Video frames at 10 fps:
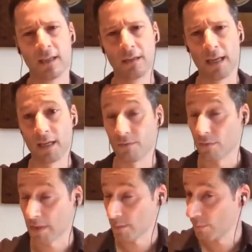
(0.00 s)
like, for
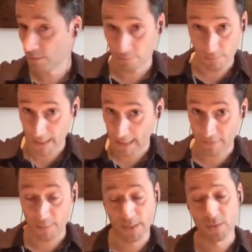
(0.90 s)
example, might have
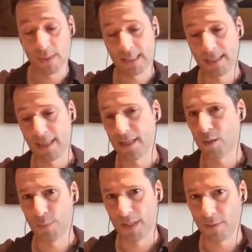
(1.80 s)
happened to us, and then they
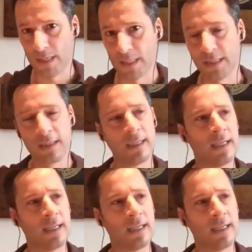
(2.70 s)
open their engine.